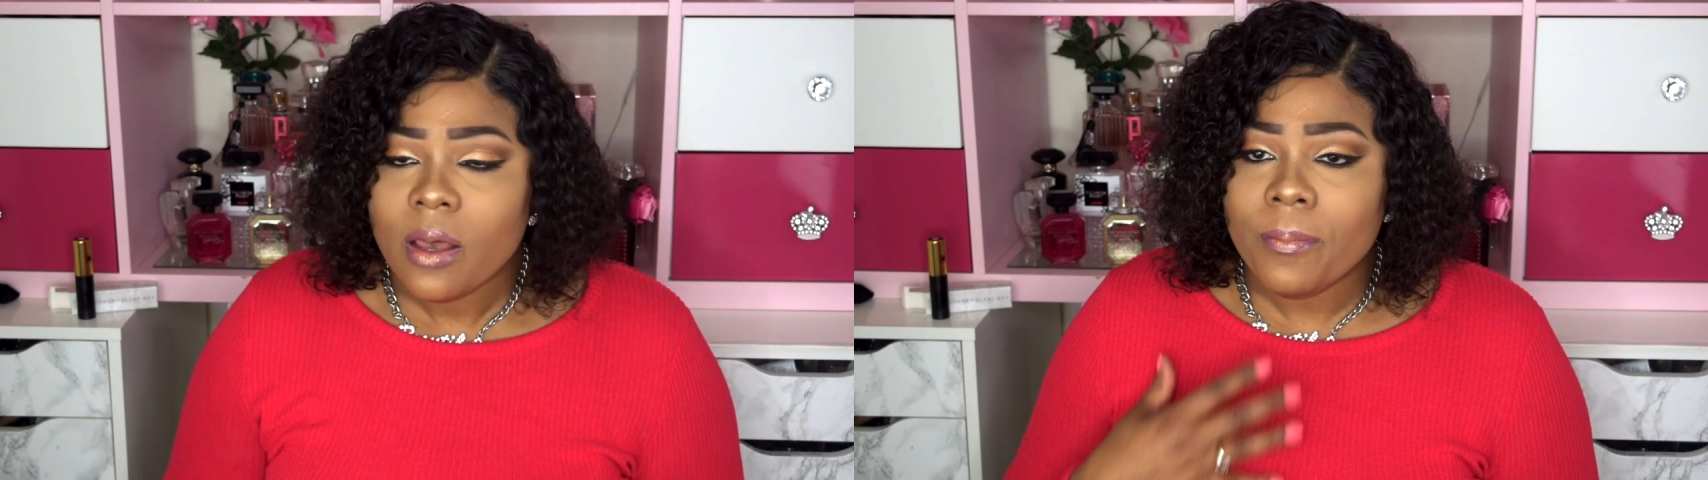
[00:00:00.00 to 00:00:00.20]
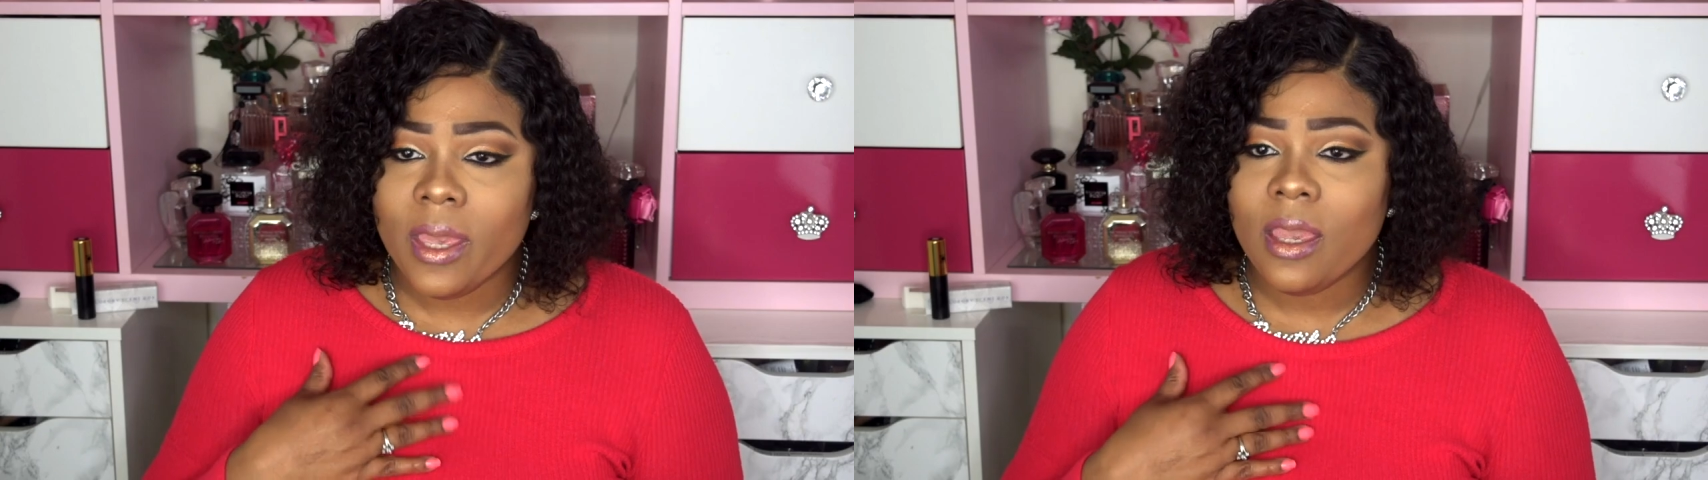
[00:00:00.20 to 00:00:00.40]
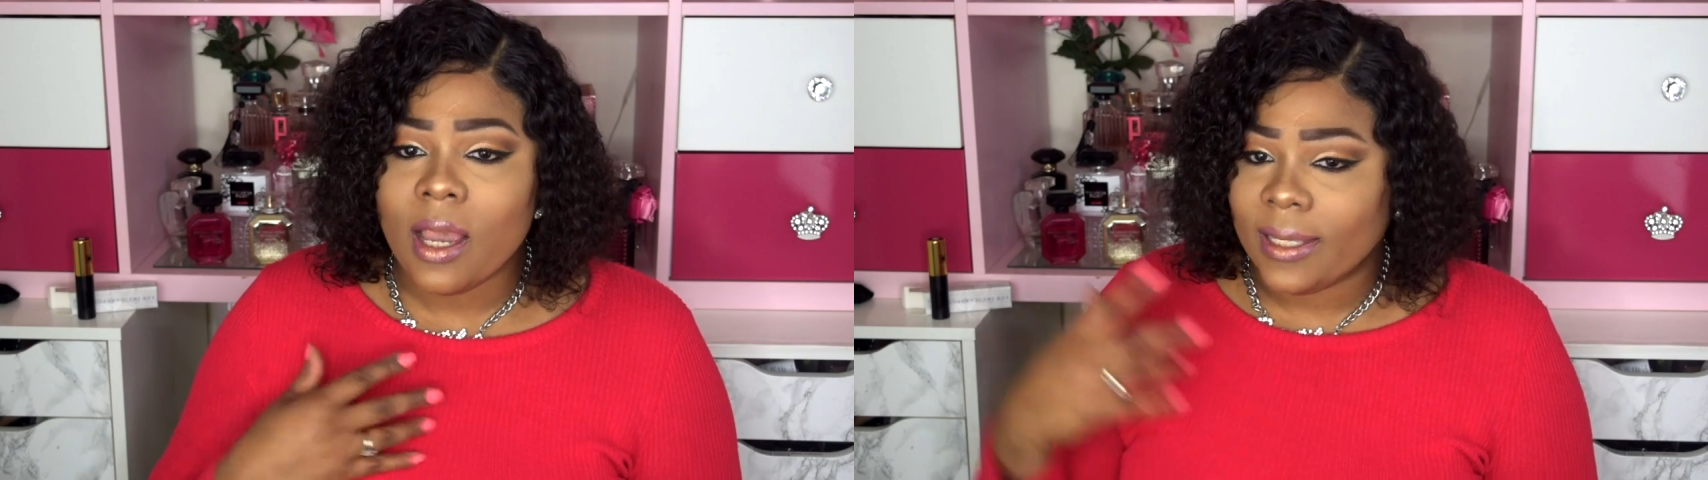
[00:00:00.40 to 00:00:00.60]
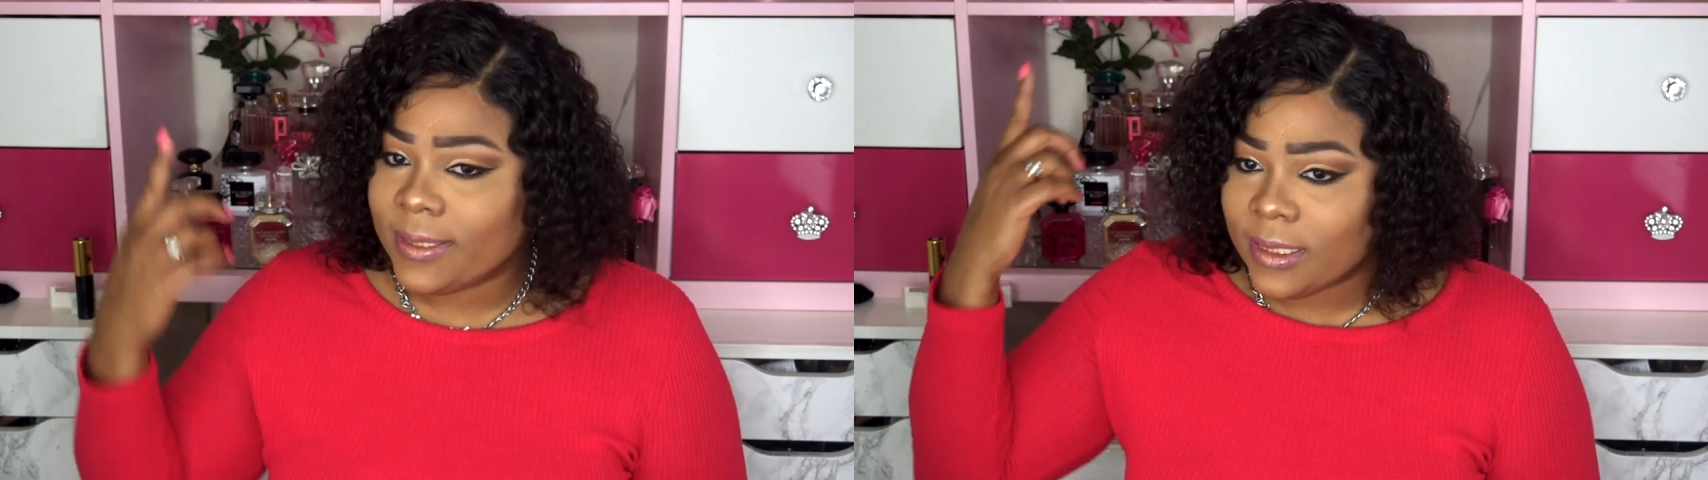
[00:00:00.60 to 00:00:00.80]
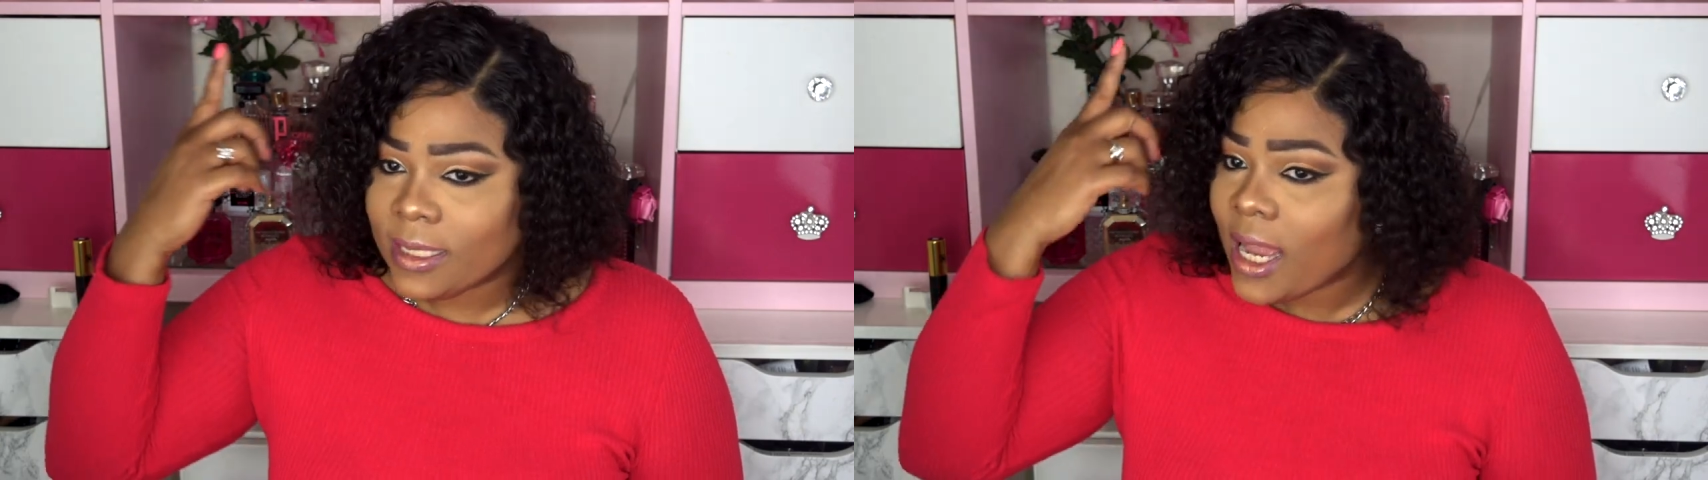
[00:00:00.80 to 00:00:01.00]
I
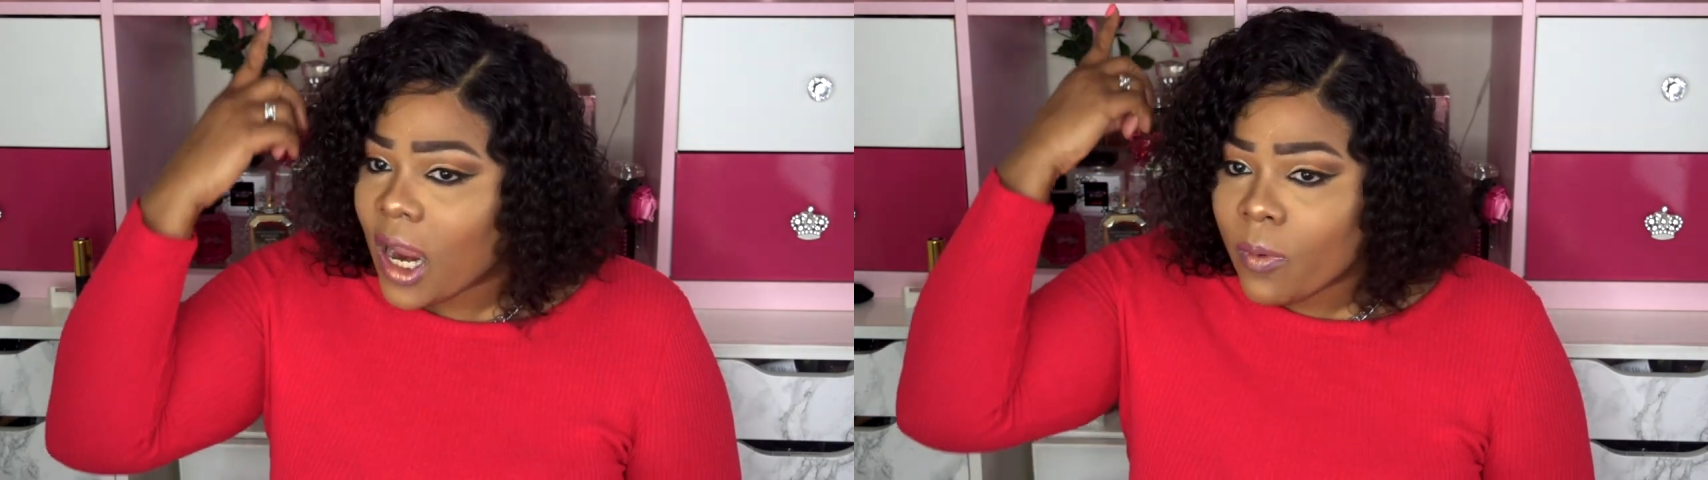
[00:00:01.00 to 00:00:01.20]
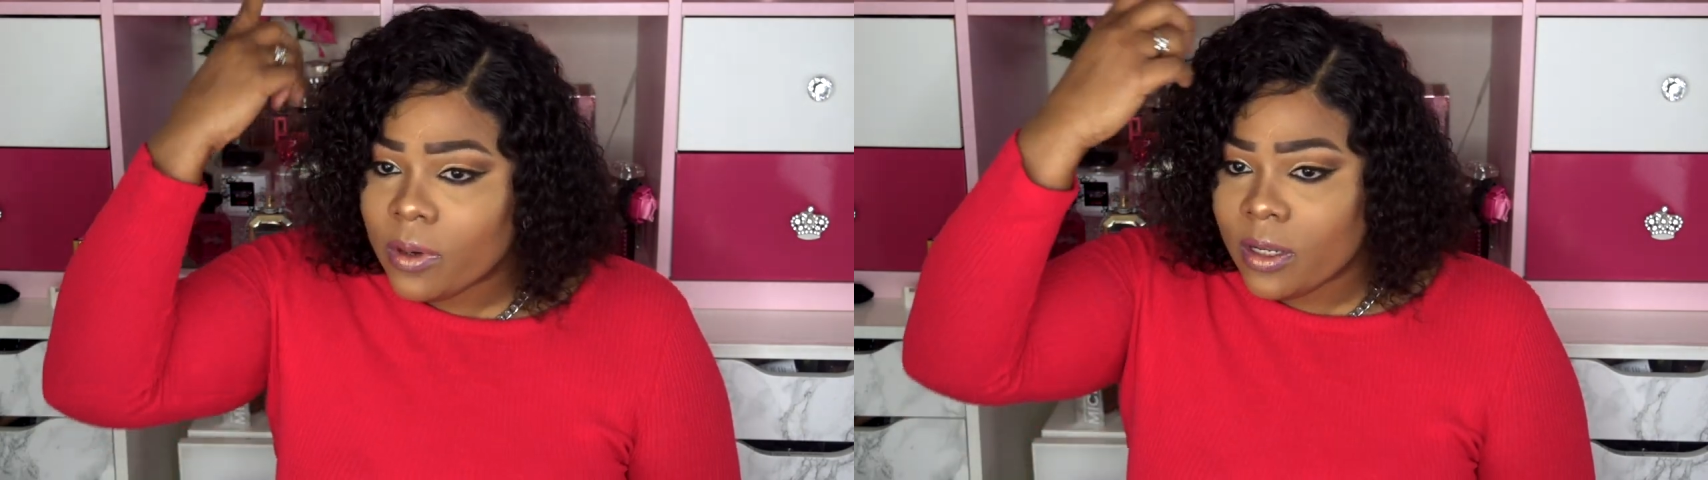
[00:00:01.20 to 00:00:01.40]
tend to carry one of